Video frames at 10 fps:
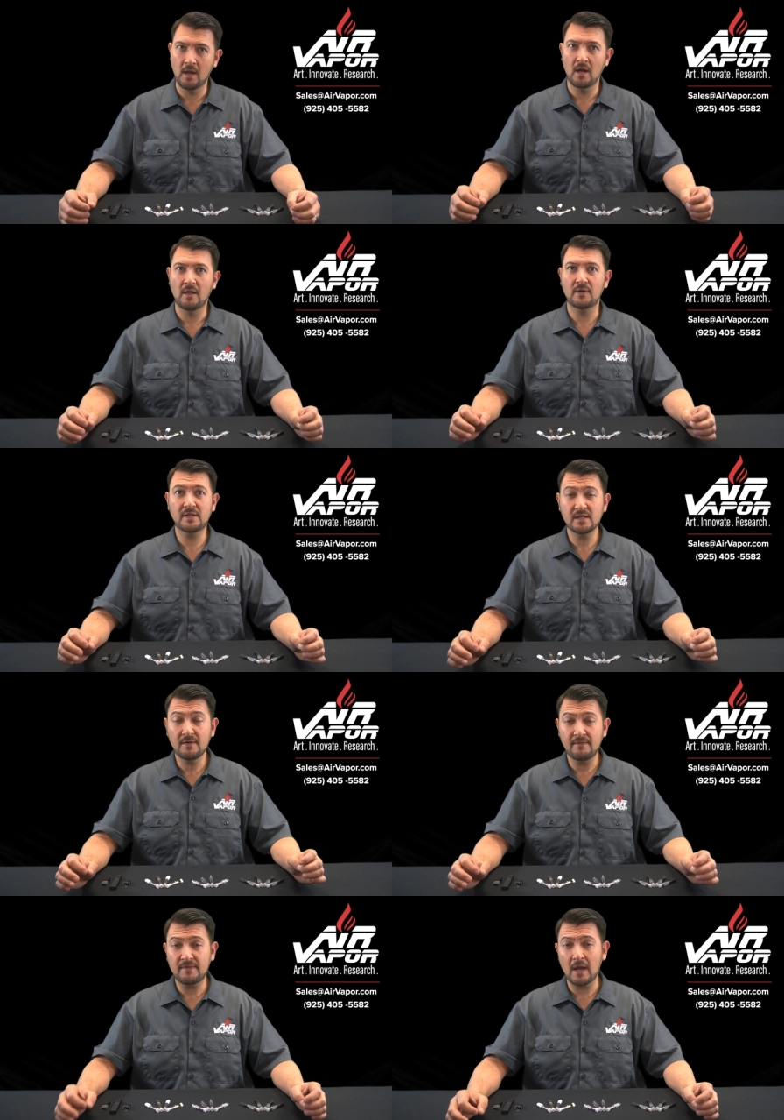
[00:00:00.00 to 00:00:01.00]
This is a
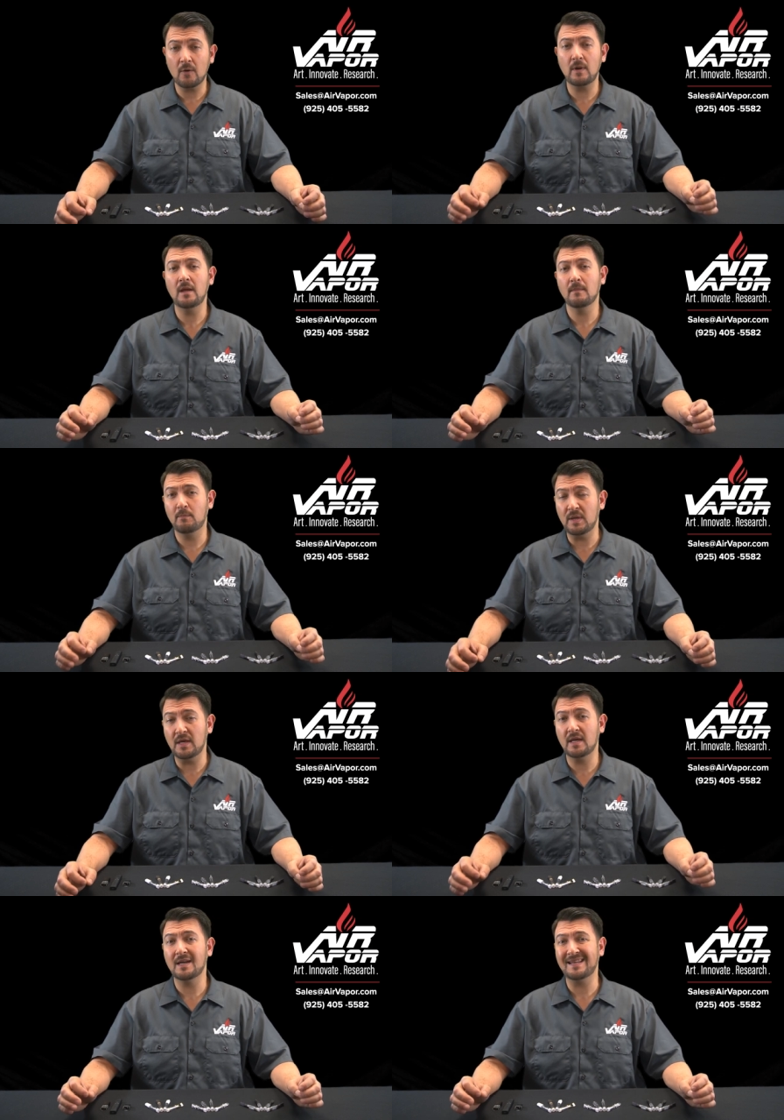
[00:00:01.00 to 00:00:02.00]
very big
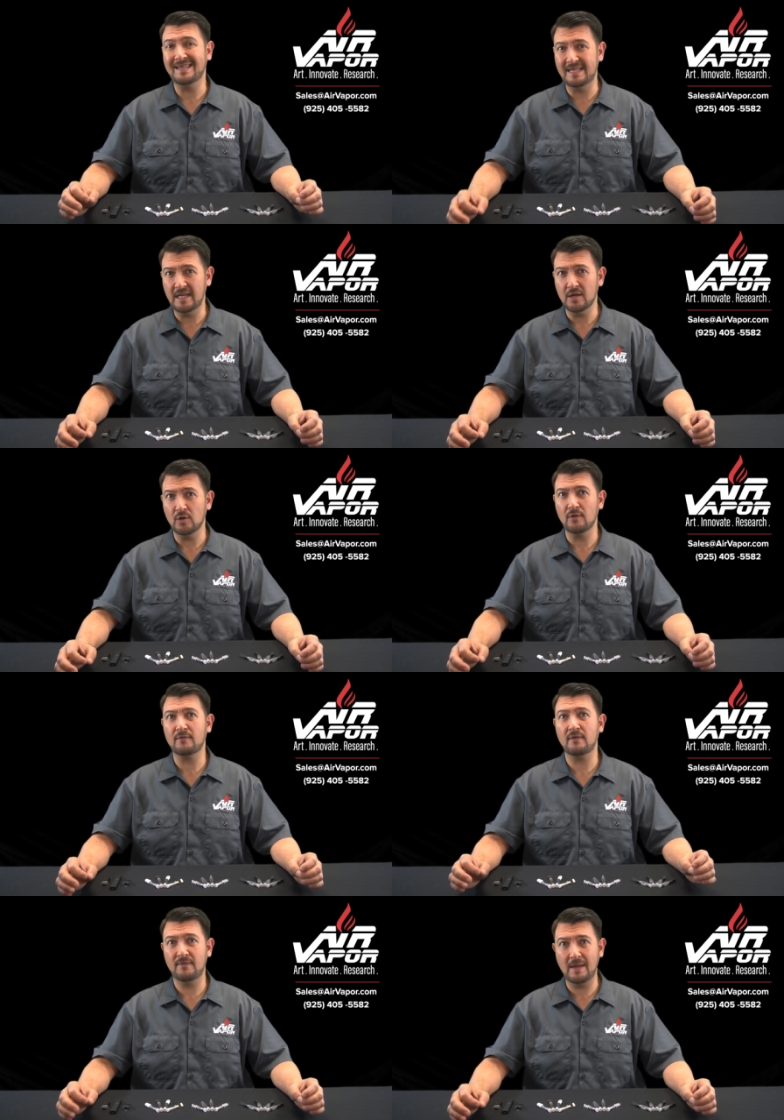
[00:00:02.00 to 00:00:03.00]
deal for
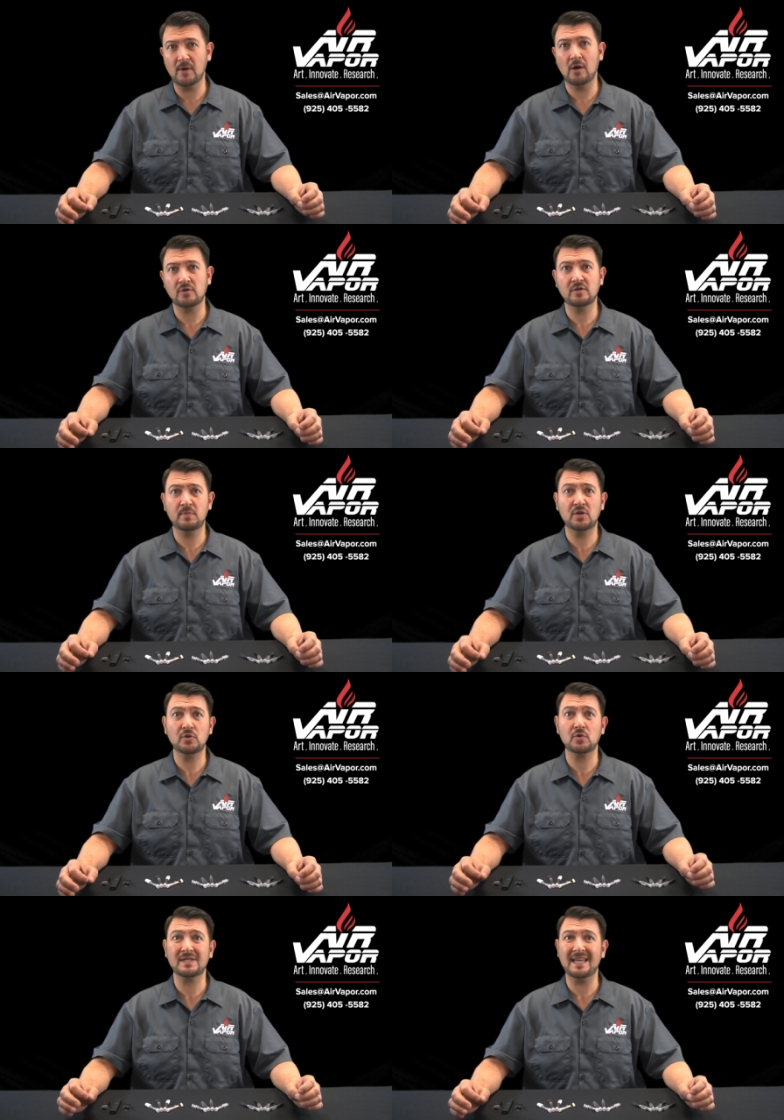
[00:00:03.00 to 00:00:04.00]
vape cartridge
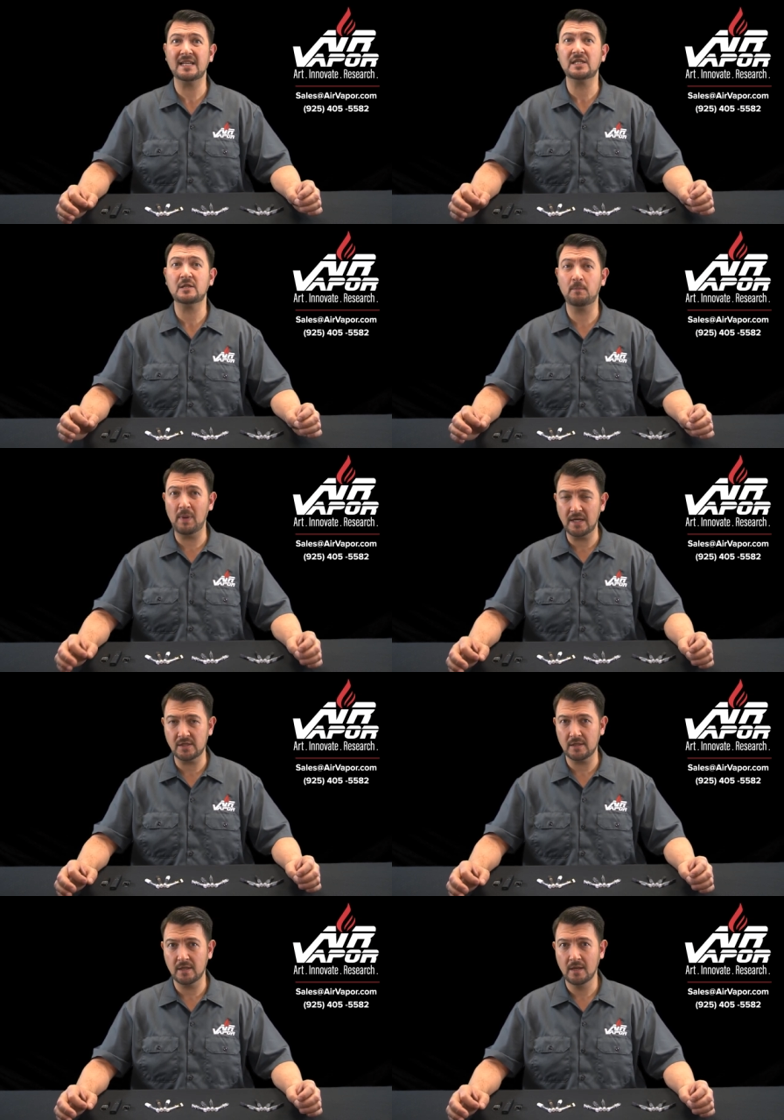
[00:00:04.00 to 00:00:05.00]
producers,
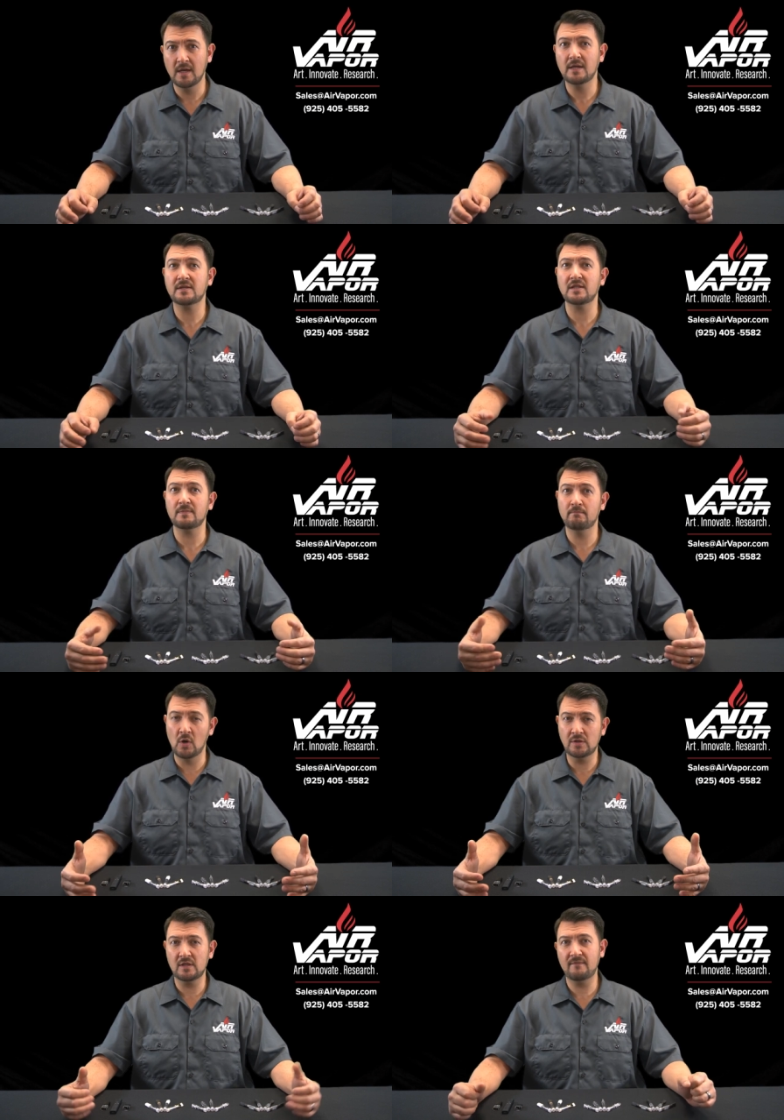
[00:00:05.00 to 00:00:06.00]
especially since most
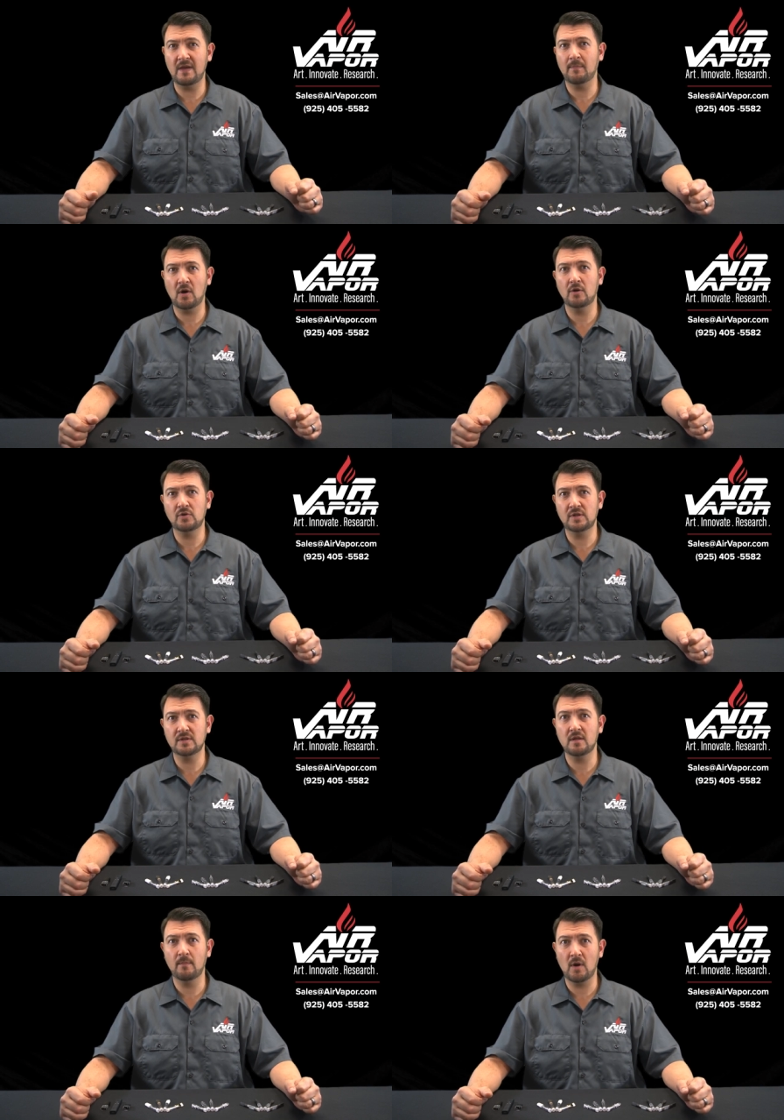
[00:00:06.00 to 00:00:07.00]
of the vape cartridges on
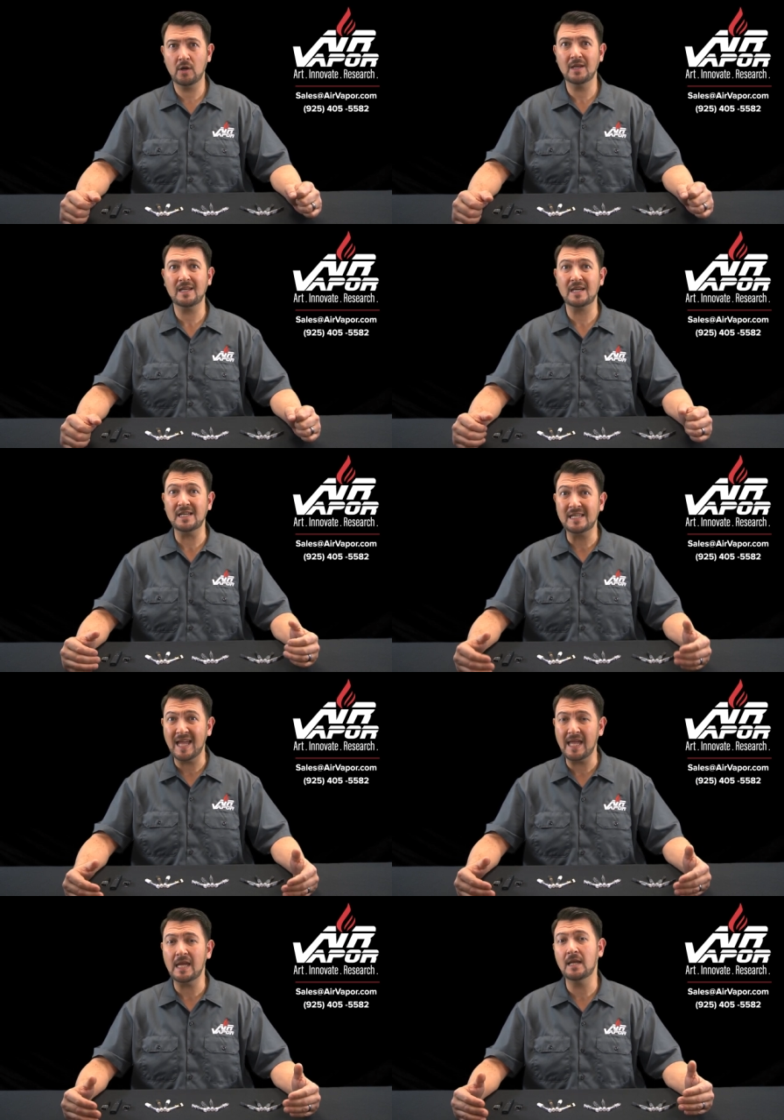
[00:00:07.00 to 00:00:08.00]
the market
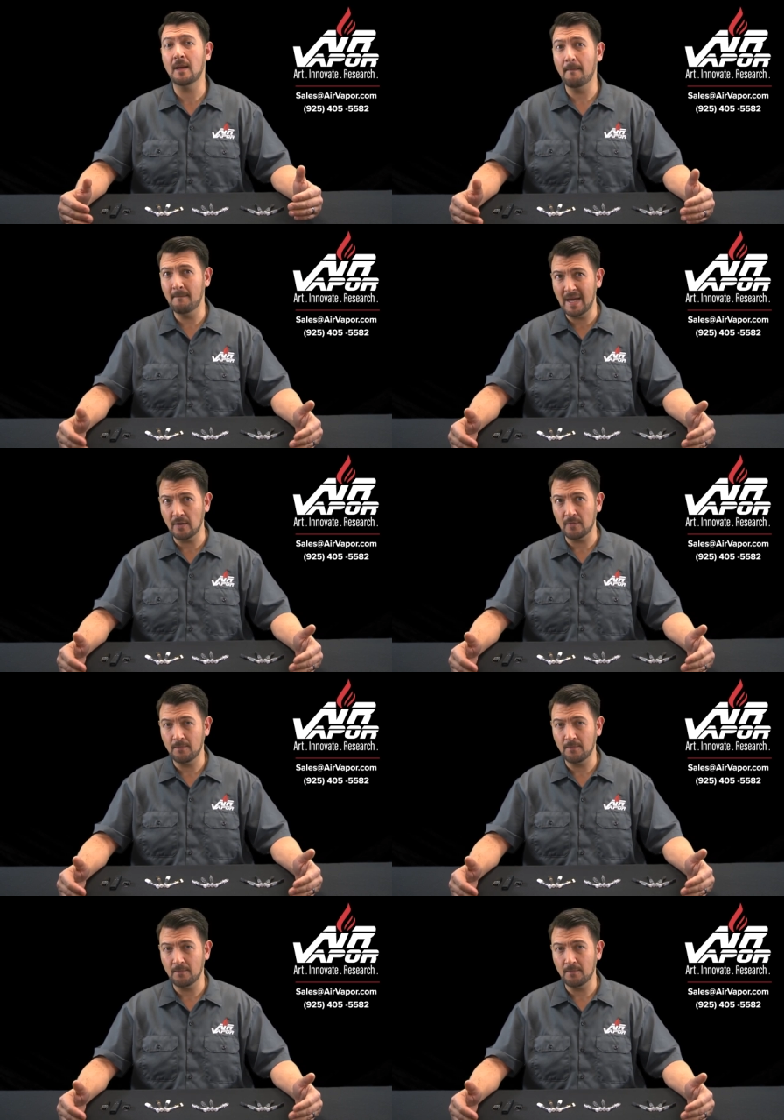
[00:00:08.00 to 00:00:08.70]
contain metal.